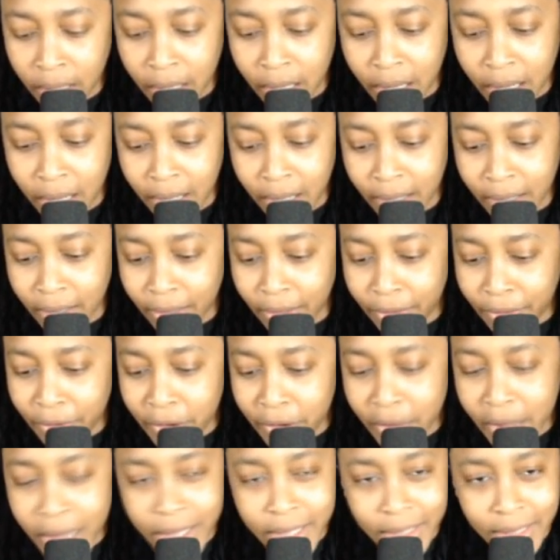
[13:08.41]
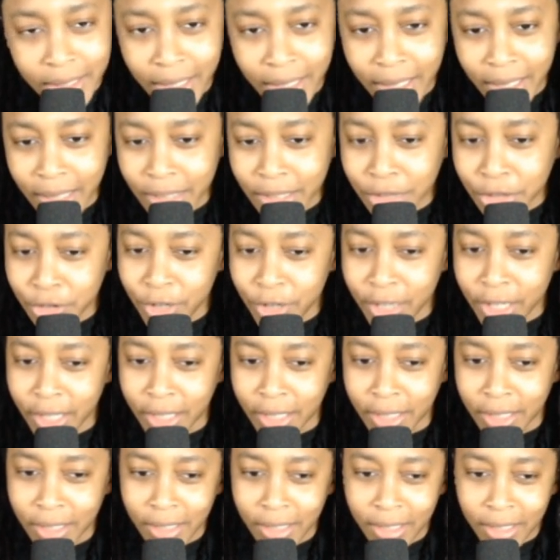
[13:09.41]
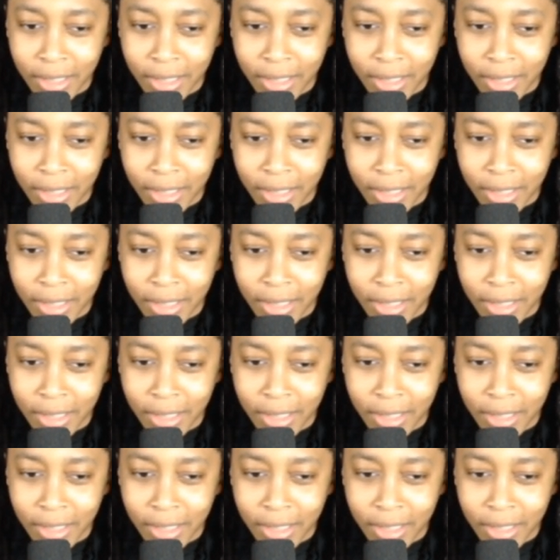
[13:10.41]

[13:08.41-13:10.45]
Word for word: Uh, free agency gets tricky.